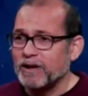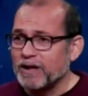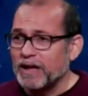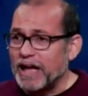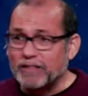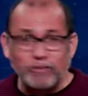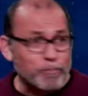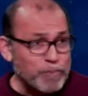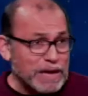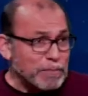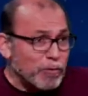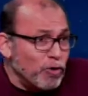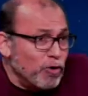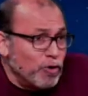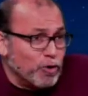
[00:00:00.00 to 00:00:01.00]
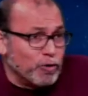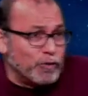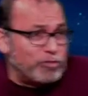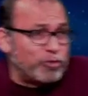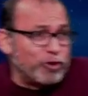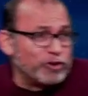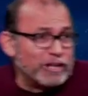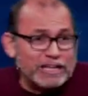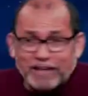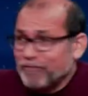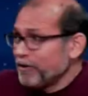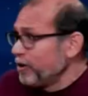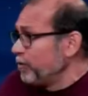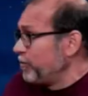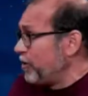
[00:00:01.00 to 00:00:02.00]
And the people who were with her in the
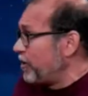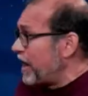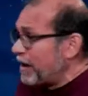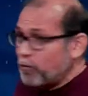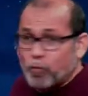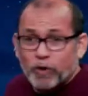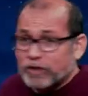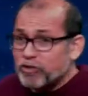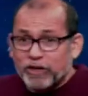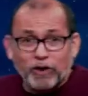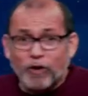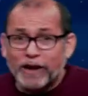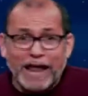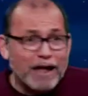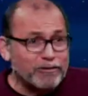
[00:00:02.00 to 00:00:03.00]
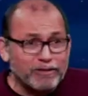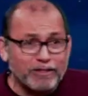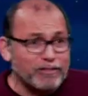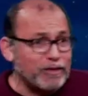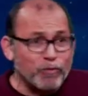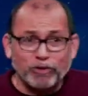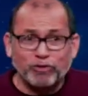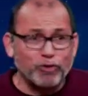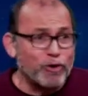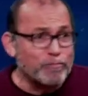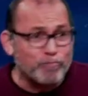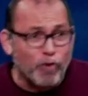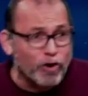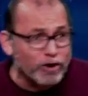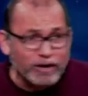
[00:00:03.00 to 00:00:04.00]
living room, they're like, What is she going out to see? What's so
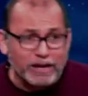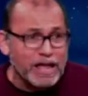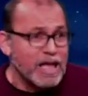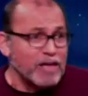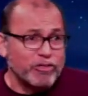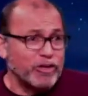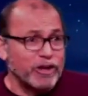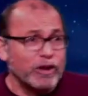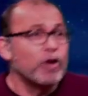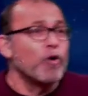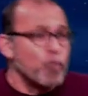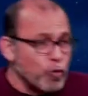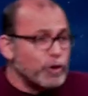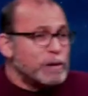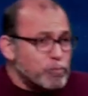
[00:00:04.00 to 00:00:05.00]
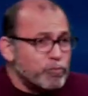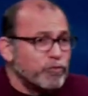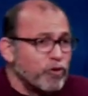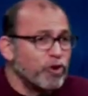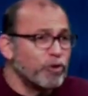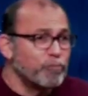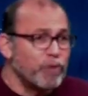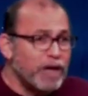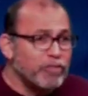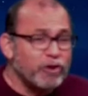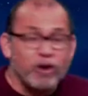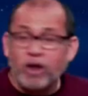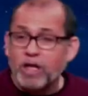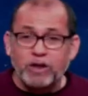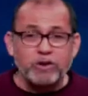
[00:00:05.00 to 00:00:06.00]
important? Is she going to go weep for her
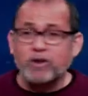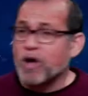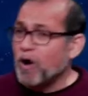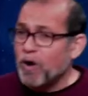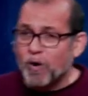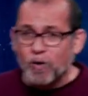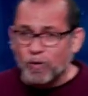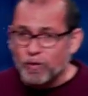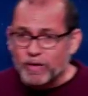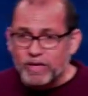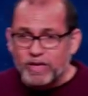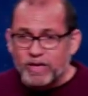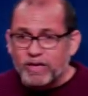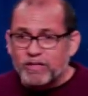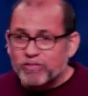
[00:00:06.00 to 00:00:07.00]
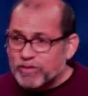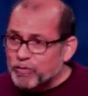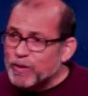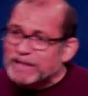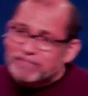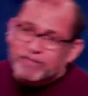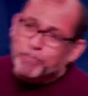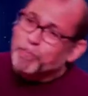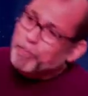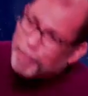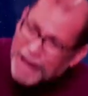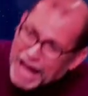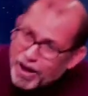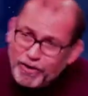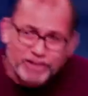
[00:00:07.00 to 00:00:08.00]
brother? No, she went to
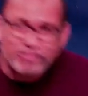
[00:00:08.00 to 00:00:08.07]
bow at